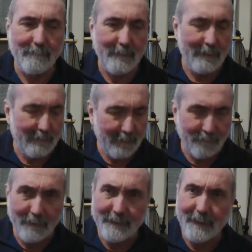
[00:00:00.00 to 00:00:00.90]
it does
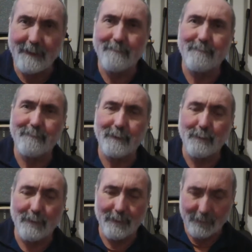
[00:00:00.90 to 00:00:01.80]
resonate
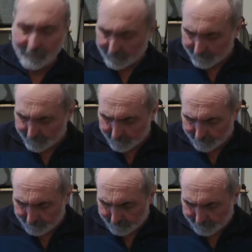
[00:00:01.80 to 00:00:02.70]
quite nicely, so
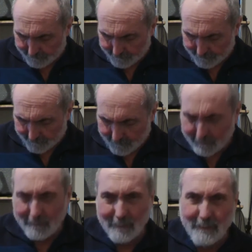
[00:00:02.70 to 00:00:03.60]
the
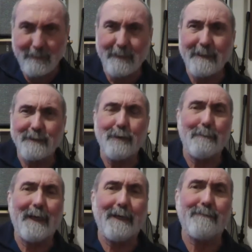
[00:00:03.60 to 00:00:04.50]
sustain's not
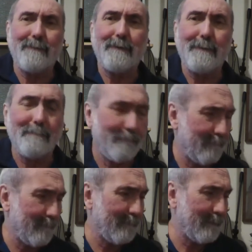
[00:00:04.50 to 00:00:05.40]
bad for
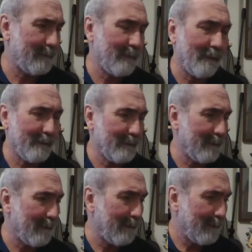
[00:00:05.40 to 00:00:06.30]
this style of
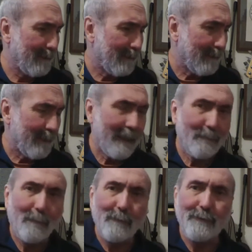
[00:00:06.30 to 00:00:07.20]
guitar. Hey,
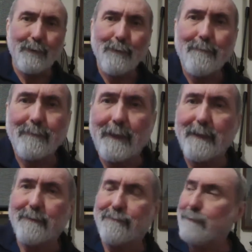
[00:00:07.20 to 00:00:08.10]
what we'll do
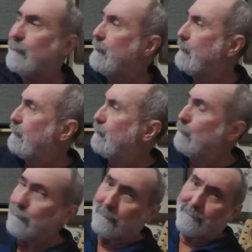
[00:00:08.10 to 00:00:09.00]
is through the
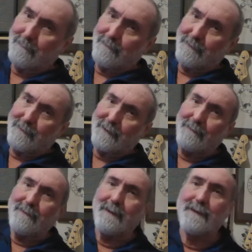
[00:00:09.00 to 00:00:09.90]
Shaw
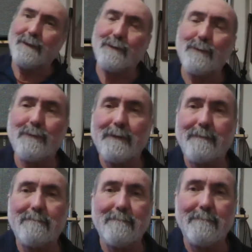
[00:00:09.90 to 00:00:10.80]
57 as usual,
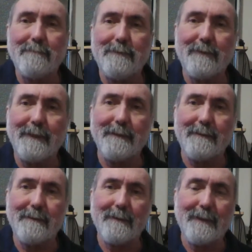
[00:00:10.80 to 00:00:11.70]
straight
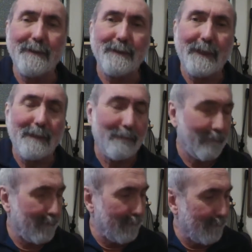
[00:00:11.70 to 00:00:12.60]
into the clean channel
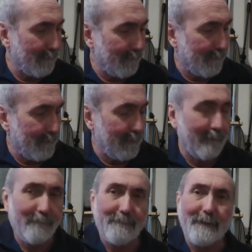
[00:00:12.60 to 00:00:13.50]
on the
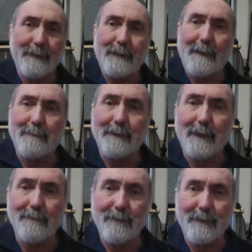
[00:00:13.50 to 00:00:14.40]
Fender Champion
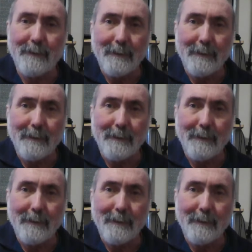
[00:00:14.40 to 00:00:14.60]
100.